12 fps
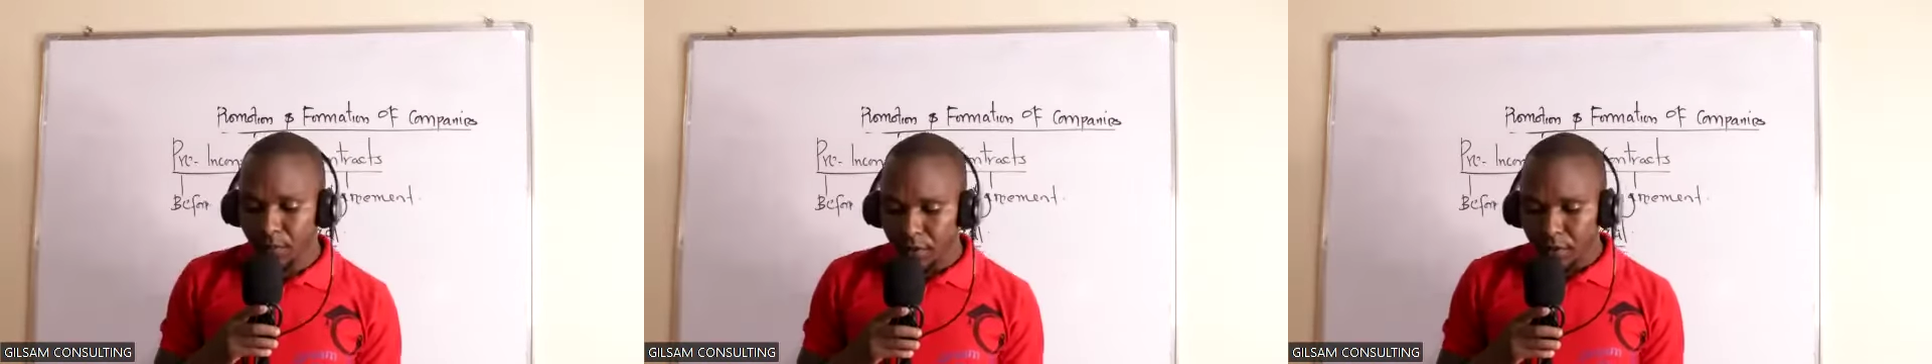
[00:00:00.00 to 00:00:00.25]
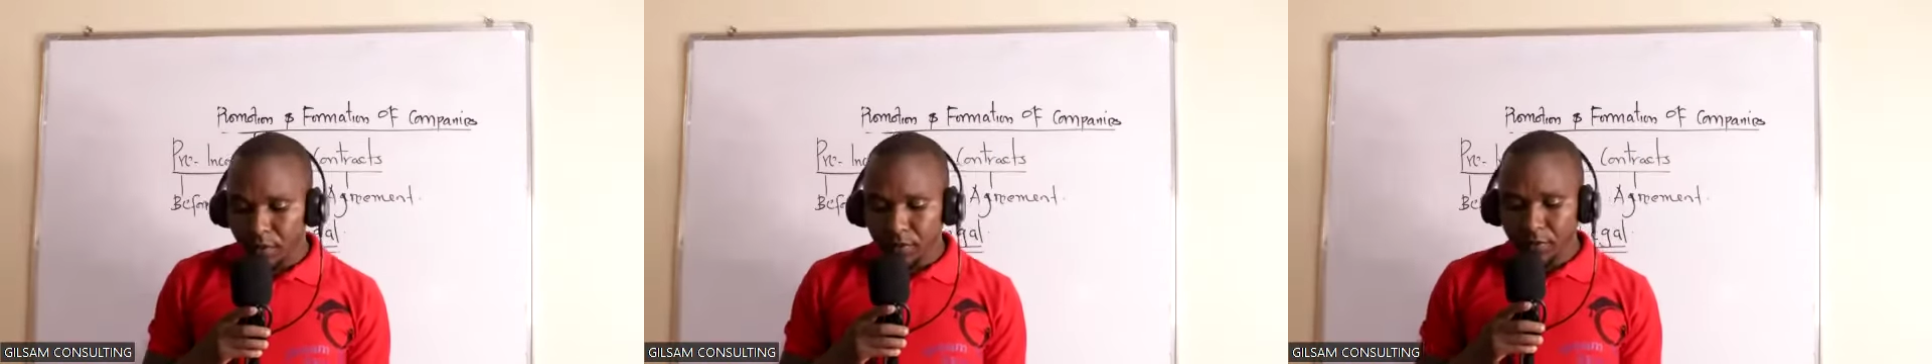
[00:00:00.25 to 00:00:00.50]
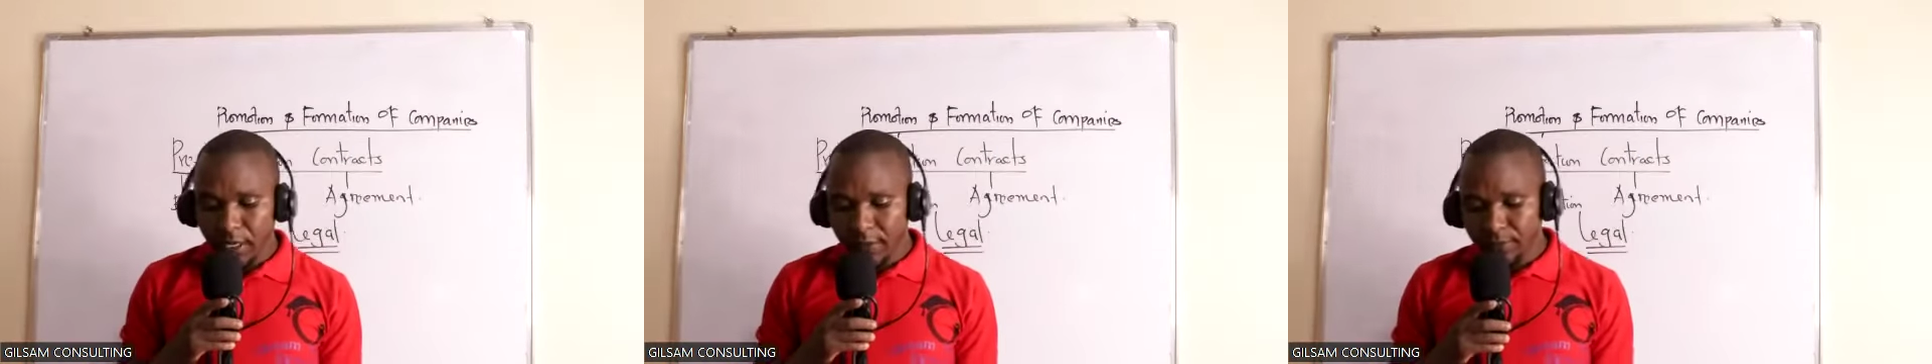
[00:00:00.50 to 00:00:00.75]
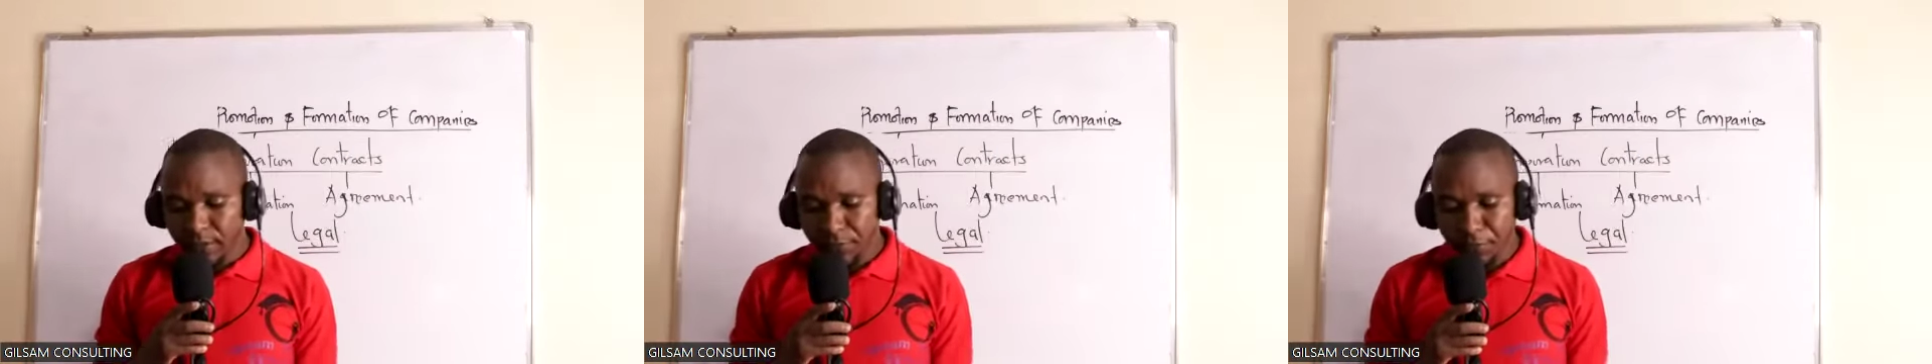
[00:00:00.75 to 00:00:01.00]
So
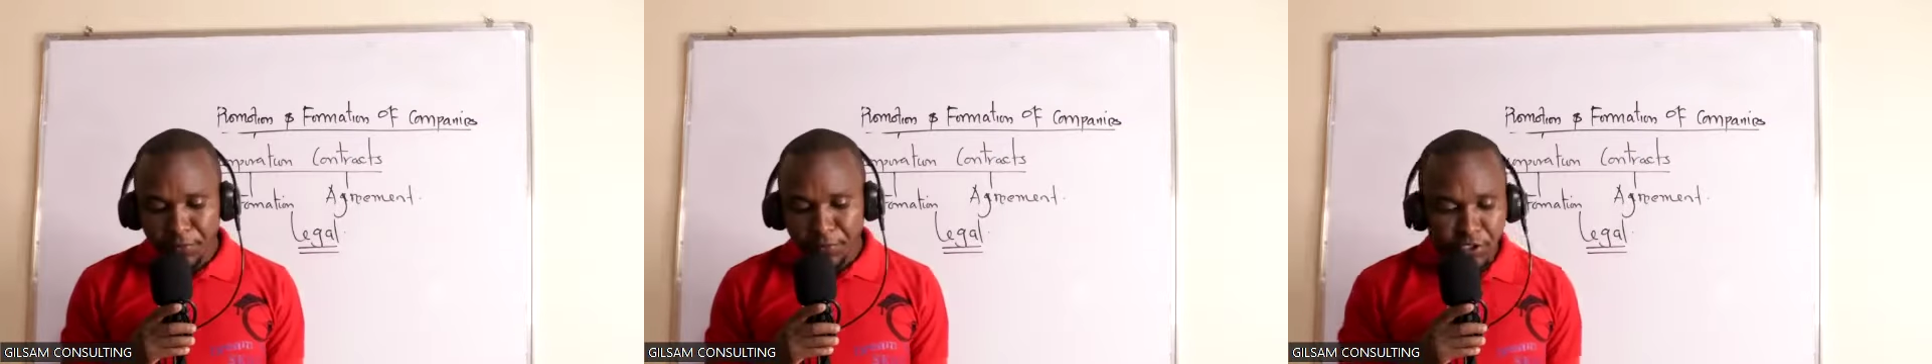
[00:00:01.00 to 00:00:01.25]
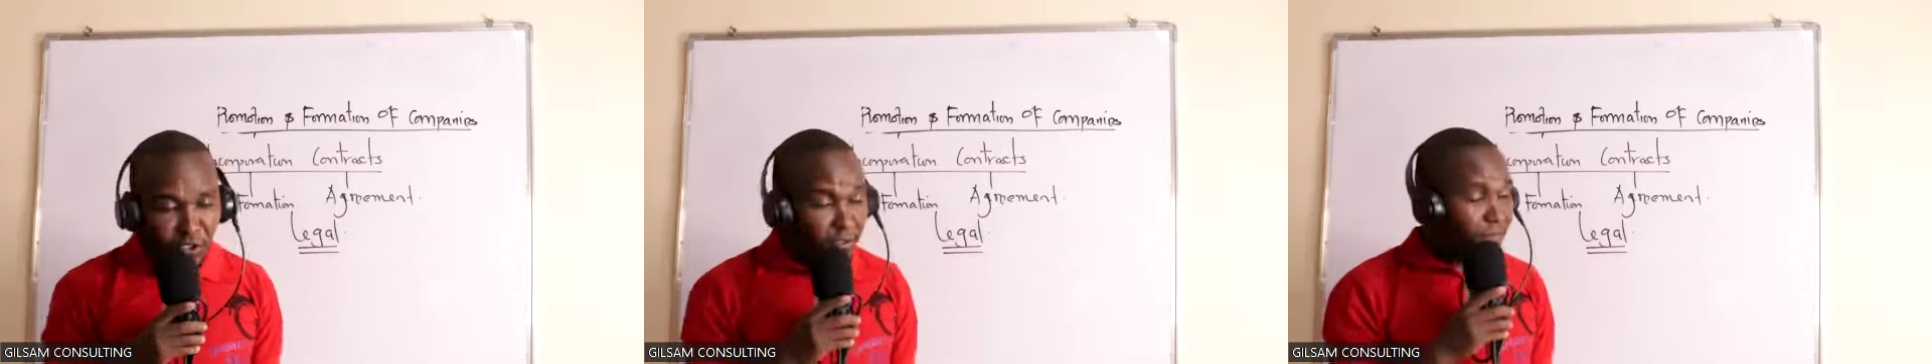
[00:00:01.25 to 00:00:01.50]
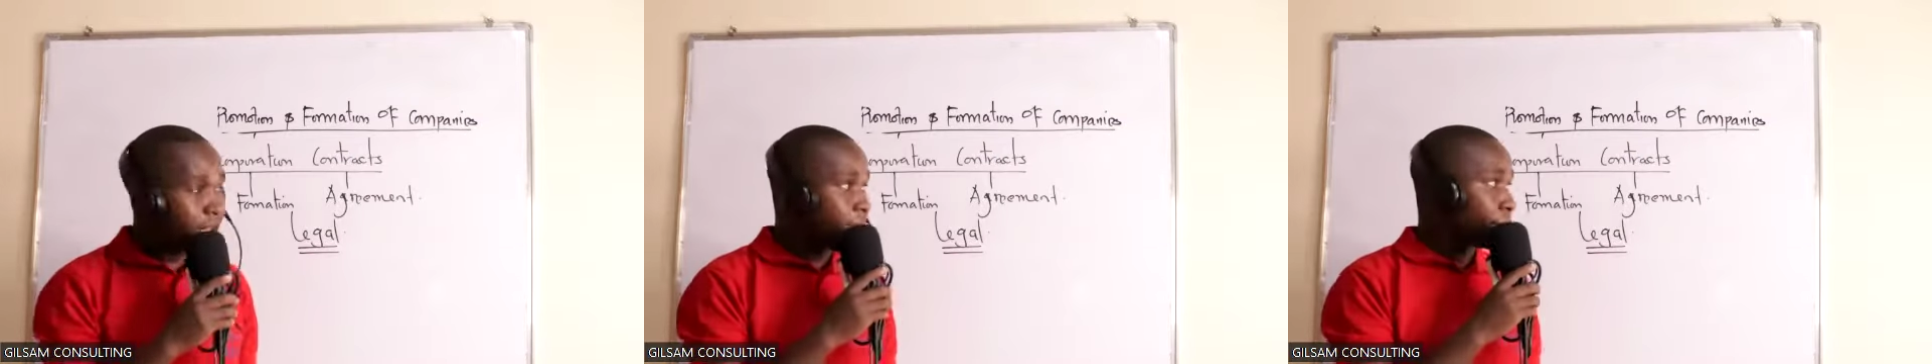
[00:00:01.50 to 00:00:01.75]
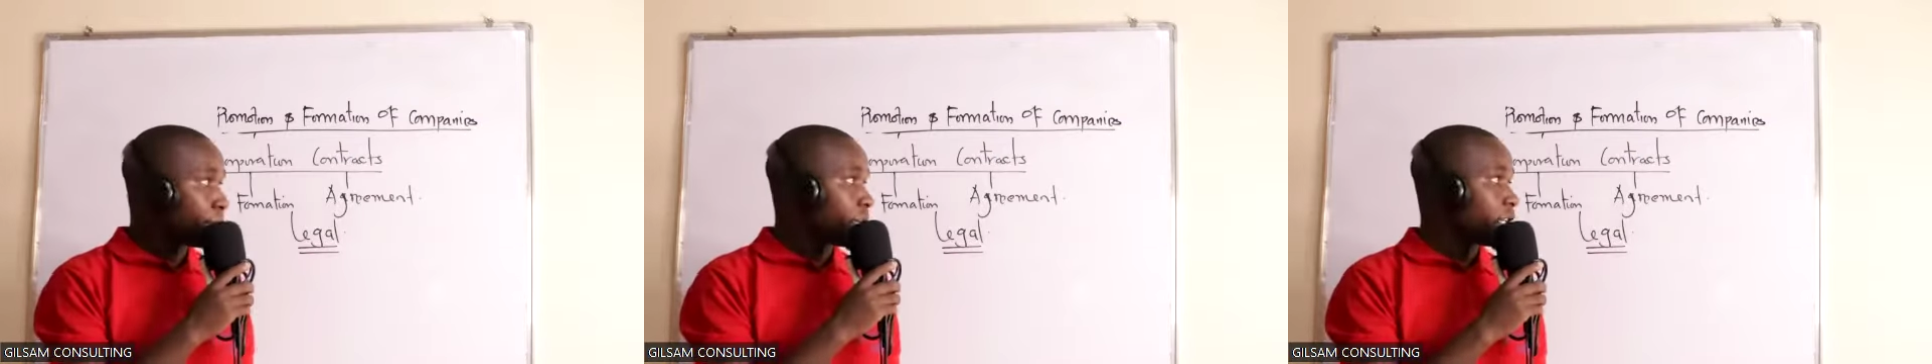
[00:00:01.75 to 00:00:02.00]
after formation of the
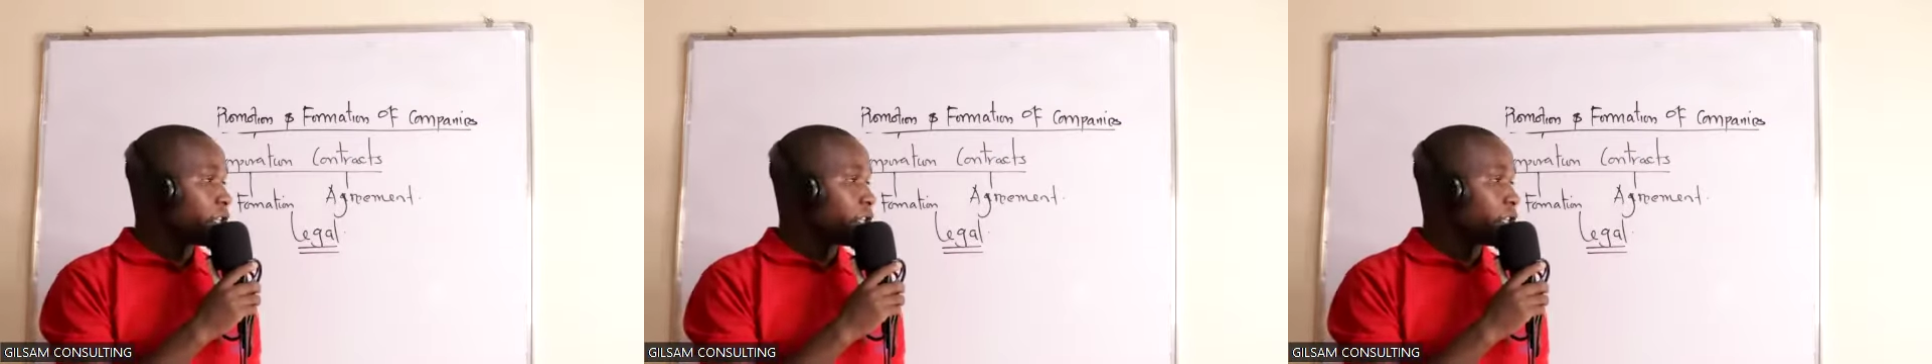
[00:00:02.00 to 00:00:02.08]
company,